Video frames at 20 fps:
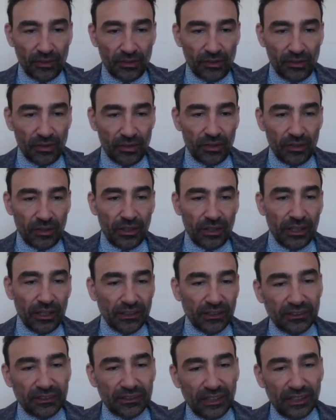And it tells
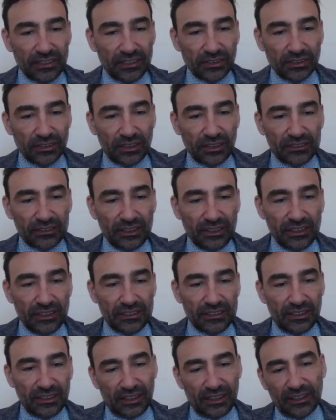you that it's a
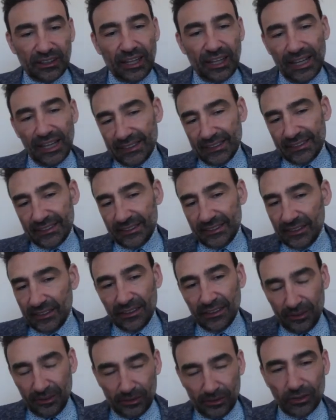class. Well,
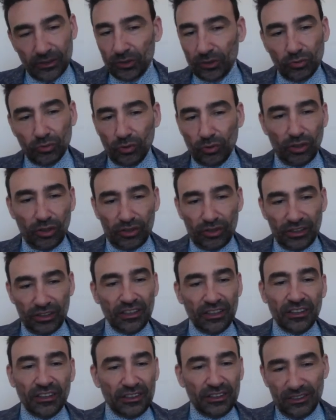don't worry,
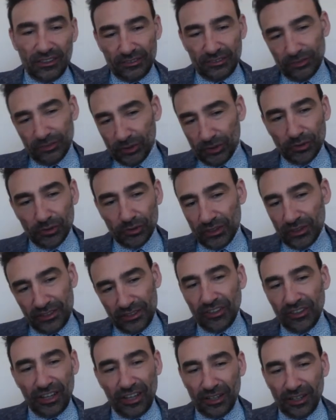for you it's a
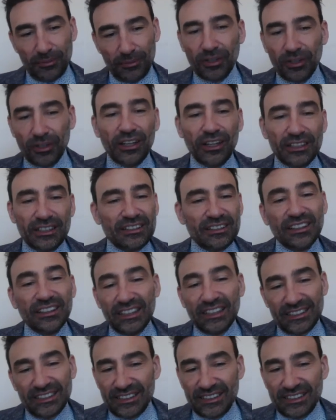variable, it's a list.